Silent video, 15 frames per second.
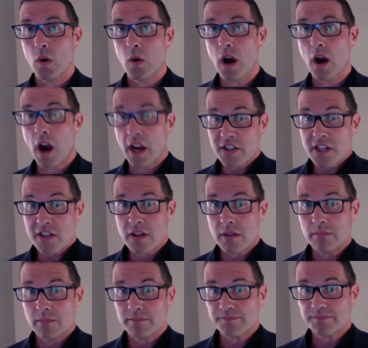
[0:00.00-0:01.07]
I gesture.
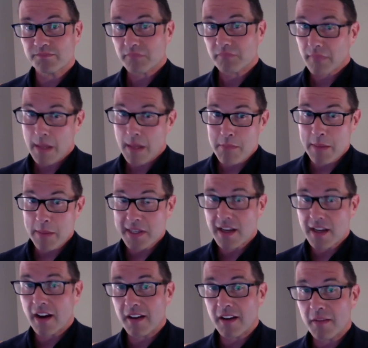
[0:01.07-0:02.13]

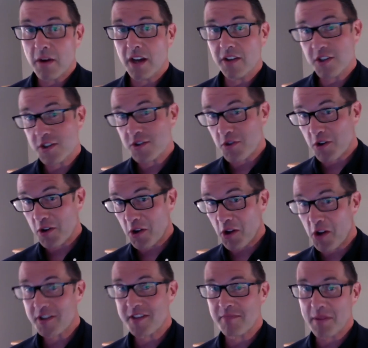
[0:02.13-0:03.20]
Maybe I gesture a
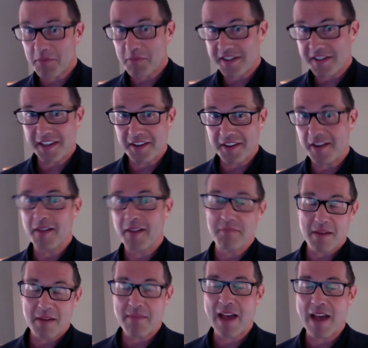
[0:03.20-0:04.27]
lot. People say that
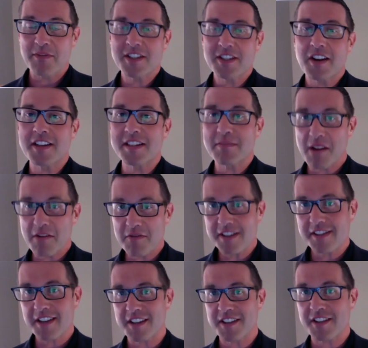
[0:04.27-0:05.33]
I'm advertising my
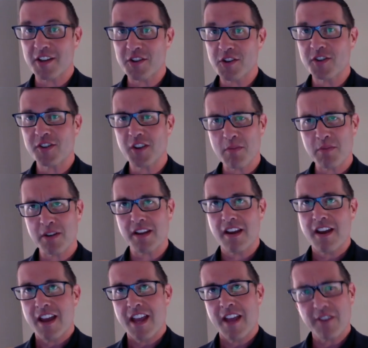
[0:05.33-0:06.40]
research that I do so, but
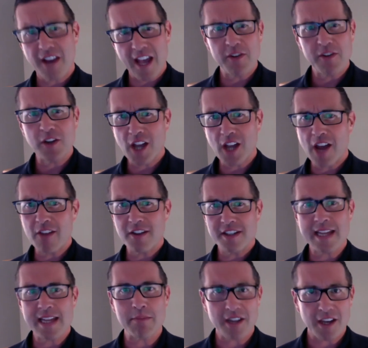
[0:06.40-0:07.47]
if I have a look at other
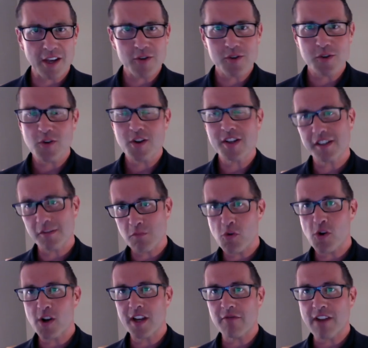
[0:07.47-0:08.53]
Tam Dalyell talks and
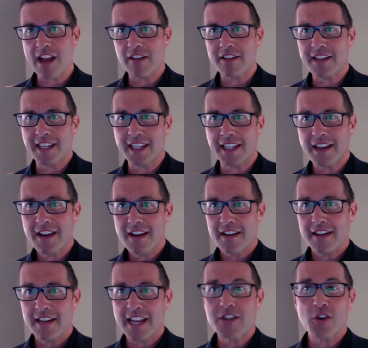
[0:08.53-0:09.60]
walk around any
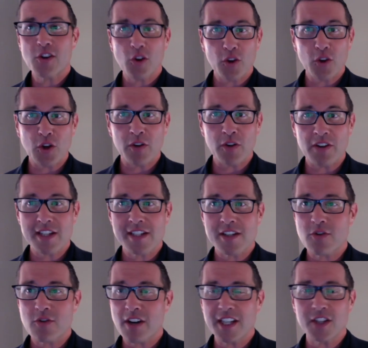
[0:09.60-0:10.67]
lecture hall in the university
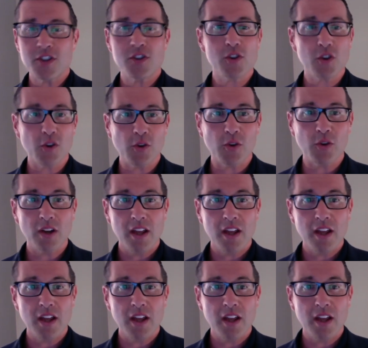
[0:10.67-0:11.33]
or any school,